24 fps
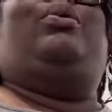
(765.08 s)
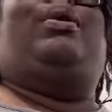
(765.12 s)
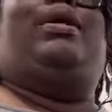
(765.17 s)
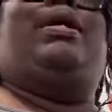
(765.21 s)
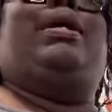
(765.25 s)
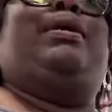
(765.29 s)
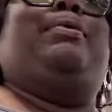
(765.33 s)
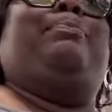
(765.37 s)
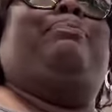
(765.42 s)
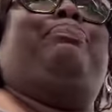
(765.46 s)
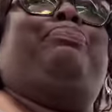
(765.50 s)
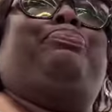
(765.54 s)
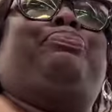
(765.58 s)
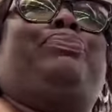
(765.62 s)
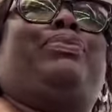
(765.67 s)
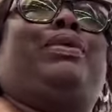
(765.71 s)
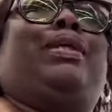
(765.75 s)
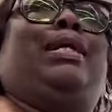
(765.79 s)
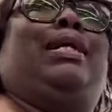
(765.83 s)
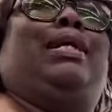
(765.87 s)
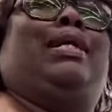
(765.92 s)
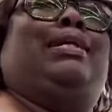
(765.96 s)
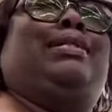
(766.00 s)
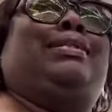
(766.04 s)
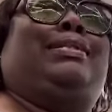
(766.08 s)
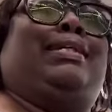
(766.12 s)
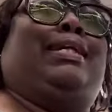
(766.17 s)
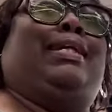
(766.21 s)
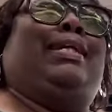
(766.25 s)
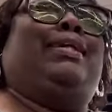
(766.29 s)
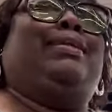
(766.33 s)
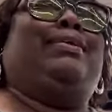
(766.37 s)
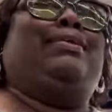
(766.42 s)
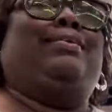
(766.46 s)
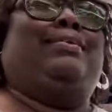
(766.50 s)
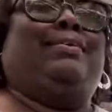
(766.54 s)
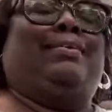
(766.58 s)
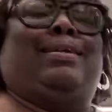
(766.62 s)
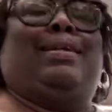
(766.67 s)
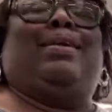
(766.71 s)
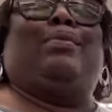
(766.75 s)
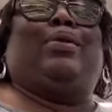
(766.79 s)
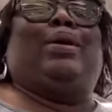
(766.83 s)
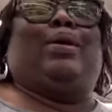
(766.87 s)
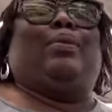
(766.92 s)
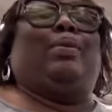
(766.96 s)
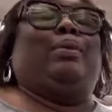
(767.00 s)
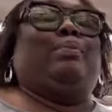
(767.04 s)
what? See,
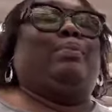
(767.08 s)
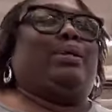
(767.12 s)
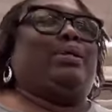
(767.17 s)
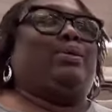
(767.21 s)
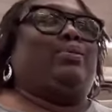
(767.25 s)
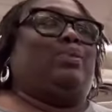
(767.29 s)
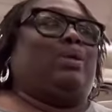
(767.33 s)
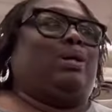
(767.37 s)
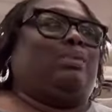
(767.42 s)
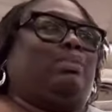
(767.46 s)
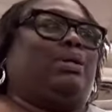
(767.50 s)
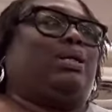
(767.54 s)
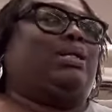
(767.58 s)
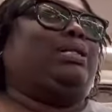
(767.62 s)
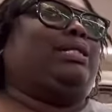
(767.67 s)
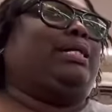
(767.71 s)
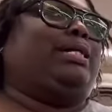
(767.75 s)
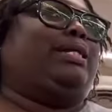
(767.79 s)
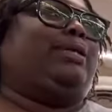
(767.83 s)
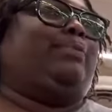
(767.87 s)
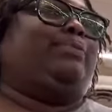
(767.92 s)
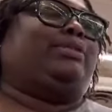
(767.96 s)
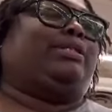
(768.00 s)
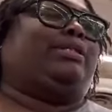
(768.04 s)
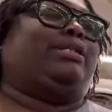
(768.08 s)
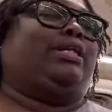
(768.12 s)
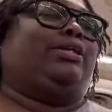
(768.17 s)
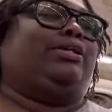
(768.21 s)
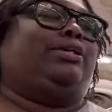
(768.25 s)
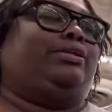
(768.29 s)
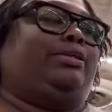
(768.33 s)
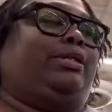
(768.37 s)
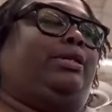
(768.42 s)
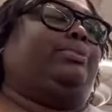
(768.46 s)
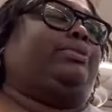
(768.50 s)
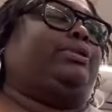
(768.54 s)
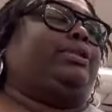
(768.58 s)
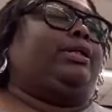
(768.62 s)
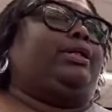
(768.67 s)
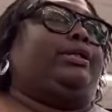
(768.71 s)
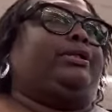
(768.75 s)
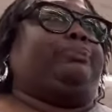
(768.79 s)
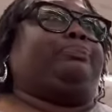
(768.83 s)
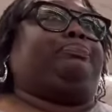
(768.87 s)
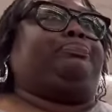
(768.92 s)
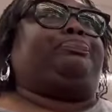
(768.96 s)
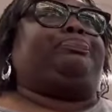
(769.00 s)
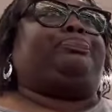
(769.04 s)
when I went back to Walmart today, there was another, there was a,
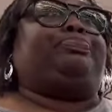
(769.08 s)
um,